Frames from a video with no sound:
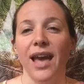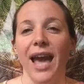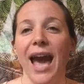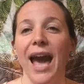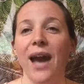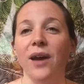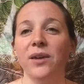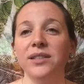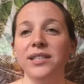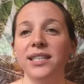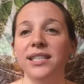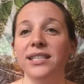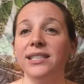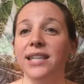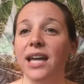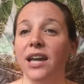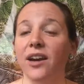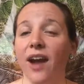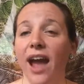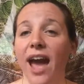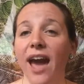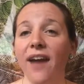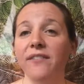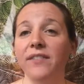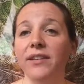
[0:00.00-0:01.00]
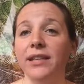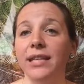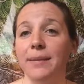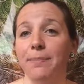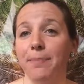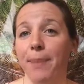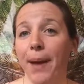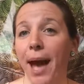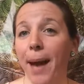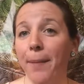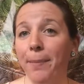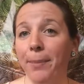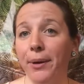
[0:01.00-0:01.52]
Houses that are heavily
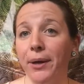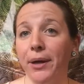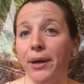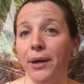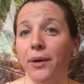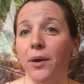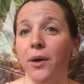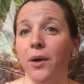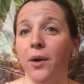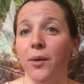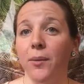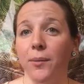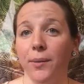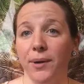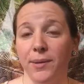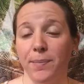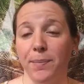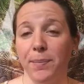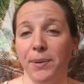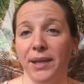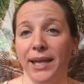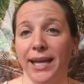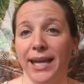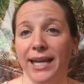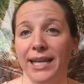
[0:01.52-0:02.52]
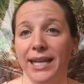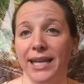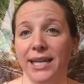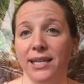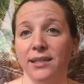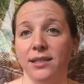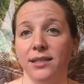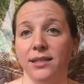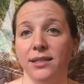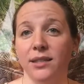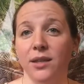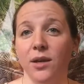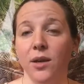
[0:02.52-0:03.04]
peppered with
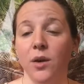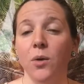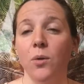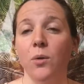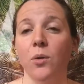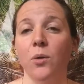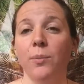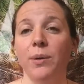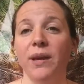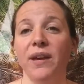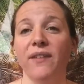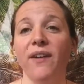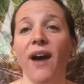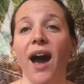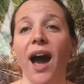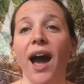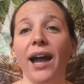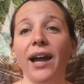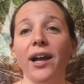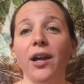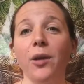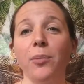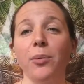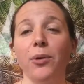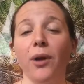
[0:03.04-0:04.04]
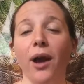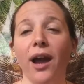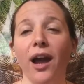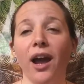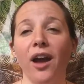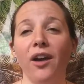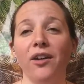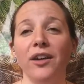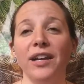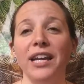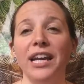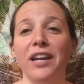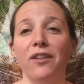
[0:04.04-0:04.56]
planets will be of higher
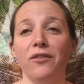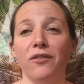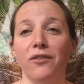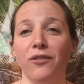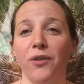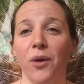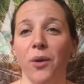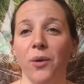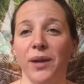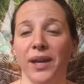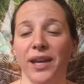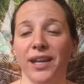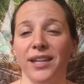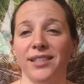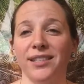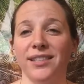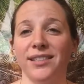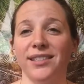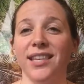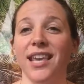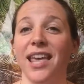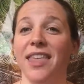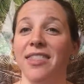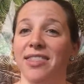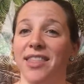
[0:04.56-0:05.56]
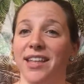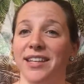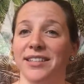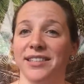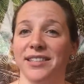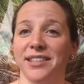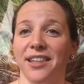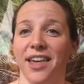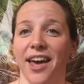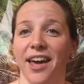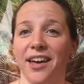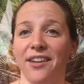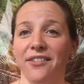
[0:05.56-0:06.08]
priority and focus in
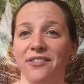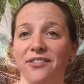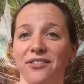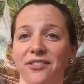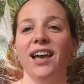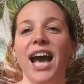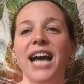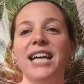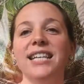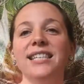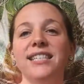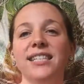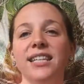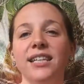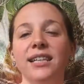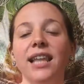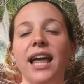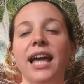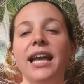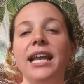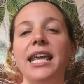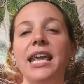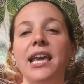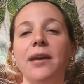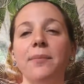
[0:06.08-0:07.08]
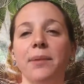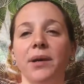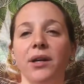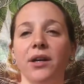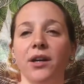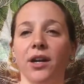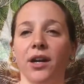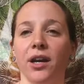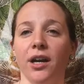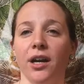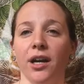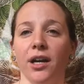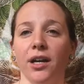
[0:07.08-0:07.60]
this life. A stellium
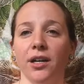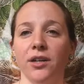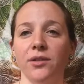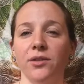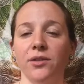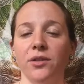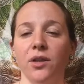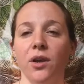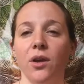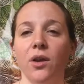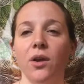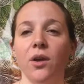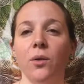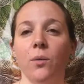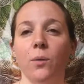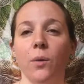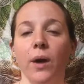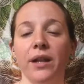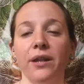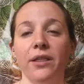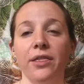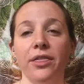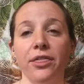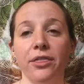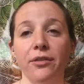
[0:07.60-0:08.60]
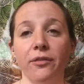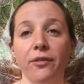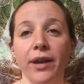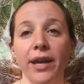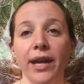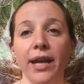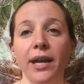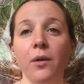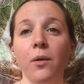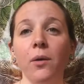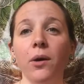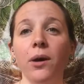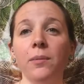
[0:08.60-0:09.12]
occurs when
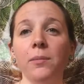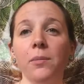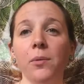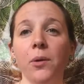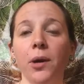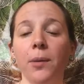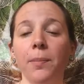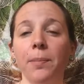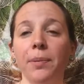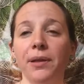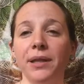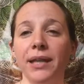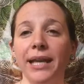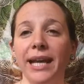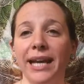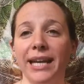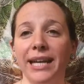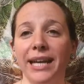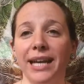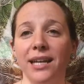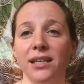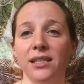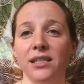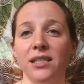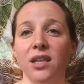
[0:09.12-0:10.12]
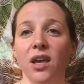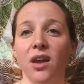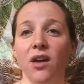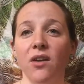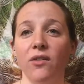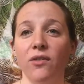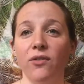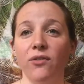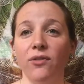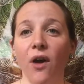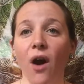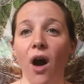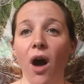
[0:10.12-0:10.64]
3 or more planets
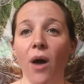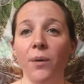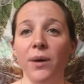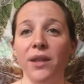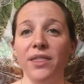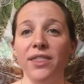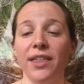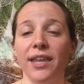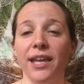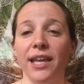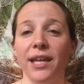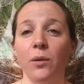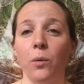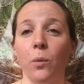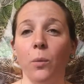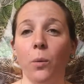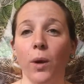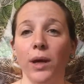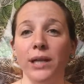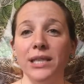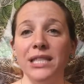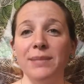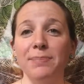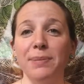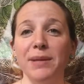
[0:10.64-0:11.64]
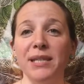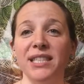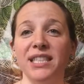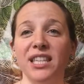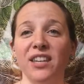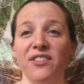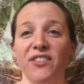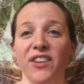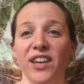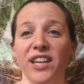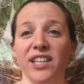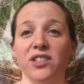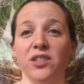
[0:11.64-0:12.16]
fall within one
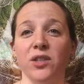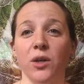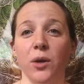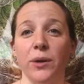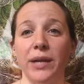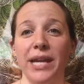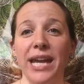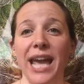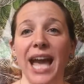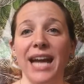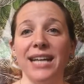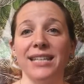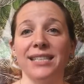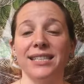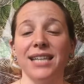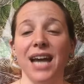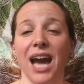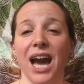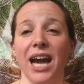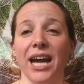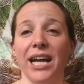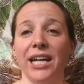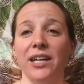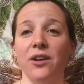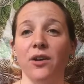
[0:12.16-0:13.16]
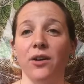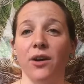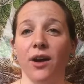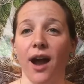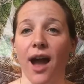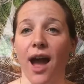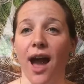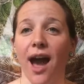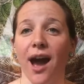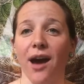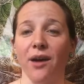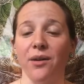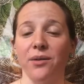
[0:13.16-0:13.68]
specific zodiac sign or
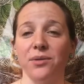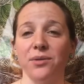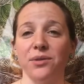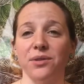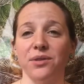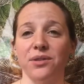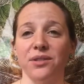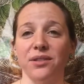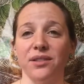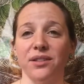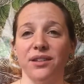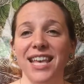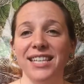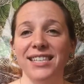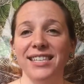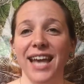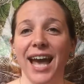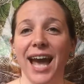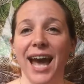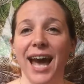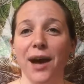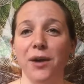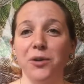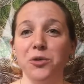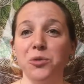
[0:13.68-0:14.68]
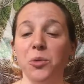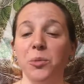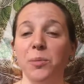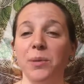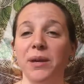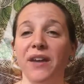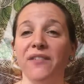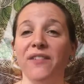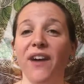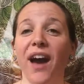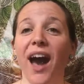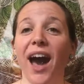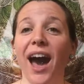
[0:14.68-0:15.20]
house. This house will
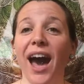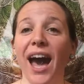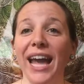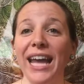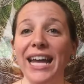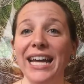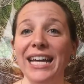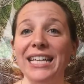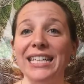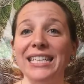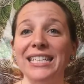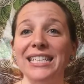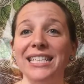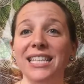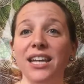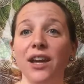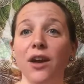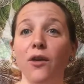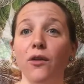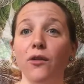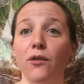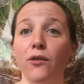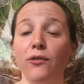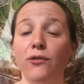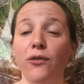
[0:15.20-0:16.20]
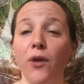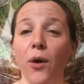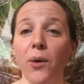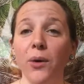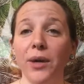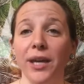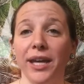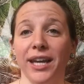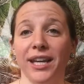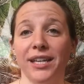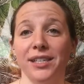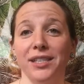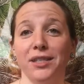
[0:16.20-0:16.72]
be of heightened
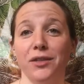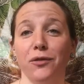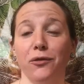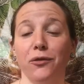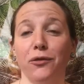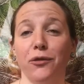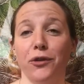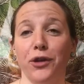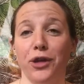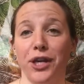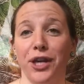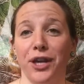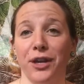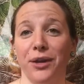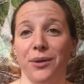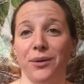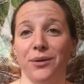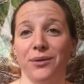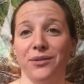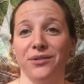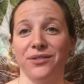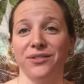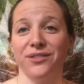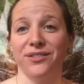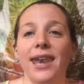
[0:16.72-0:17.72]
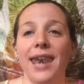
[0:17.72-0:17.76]
focus for you.